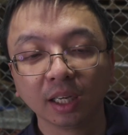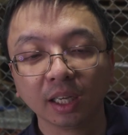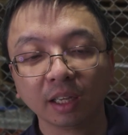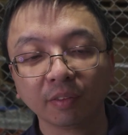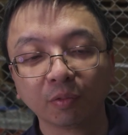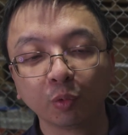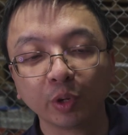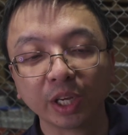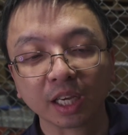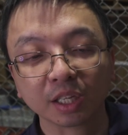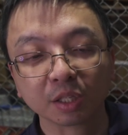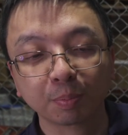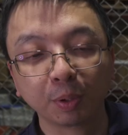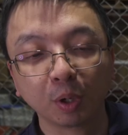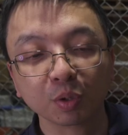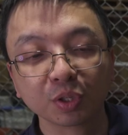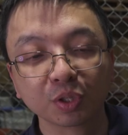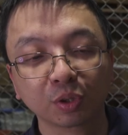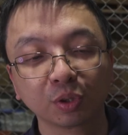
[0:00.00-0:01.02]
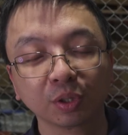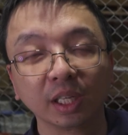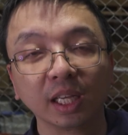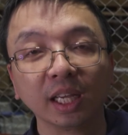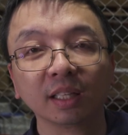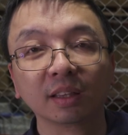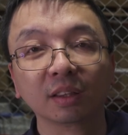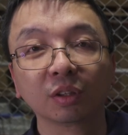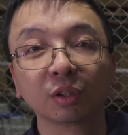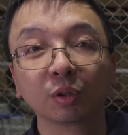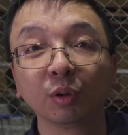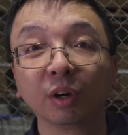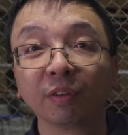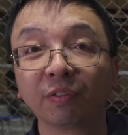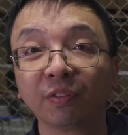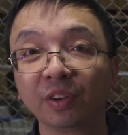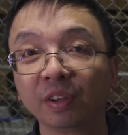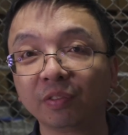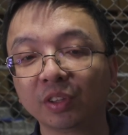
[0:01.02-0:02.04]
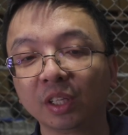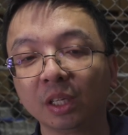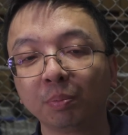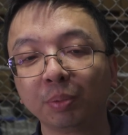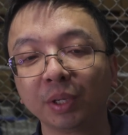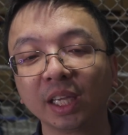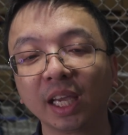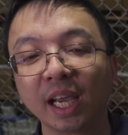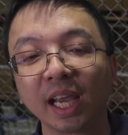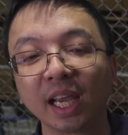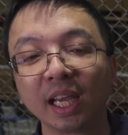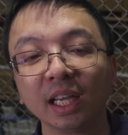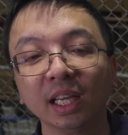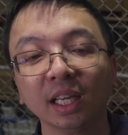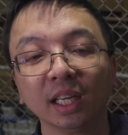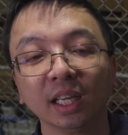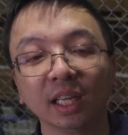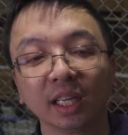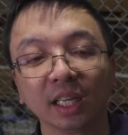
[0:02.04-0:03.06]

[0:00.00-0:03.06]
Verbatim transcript: If we expose to it to a 50 PA,